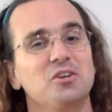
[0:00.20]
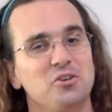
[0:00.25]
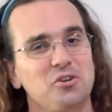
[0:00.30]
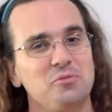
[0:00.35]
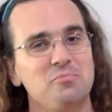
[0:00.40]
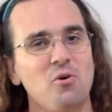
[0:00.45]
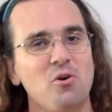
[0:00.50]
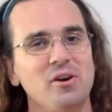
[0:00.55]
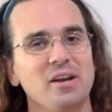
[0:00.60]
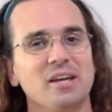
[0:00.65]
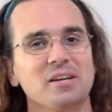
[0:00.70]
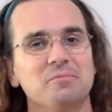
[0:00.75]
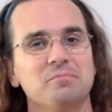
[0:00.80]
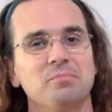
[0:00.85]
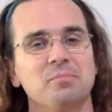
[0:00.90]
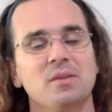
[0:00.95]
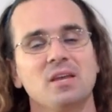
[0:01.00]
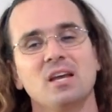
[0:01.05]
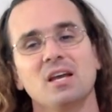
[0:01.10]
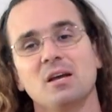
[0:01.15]
Good morning.
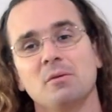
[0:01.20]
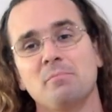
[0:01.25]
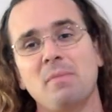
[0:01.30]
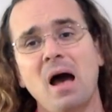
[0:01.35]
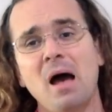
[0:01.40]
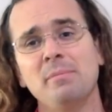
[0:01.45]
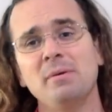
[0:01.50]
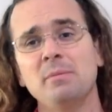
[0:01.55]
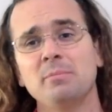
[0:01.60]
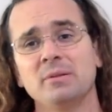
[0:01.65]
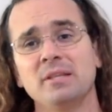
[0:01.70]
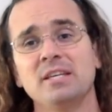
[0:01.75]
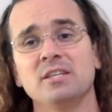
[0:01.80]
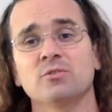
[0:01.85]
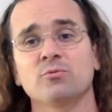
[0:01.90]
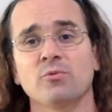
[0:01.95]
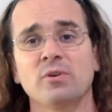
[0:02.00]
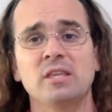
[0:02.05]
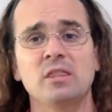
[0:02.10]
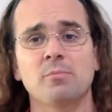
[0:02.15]
Bobby,
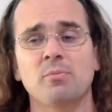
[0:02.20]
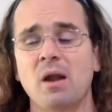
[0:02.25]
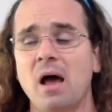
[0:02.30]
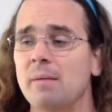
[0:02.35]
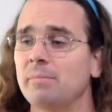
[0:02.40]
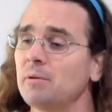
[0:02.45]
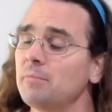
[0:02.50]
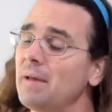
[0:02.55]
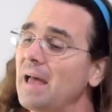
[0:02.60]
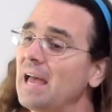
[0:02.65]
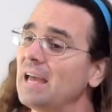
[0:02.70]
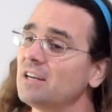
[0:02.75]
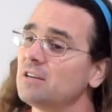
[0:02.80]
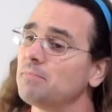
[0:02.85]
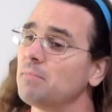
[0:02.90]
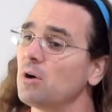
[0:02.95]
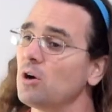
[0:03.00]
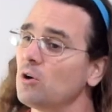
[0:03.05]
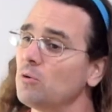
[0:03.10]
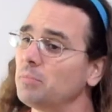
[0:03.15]
please read the problem,
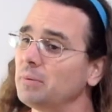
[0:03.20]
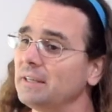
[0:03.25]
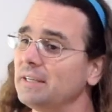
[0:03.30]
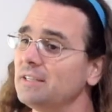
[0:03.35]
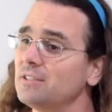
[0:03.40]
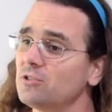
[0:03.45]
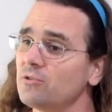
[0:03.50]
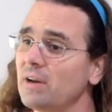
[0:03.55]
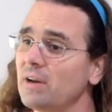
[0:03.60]
and Bo, please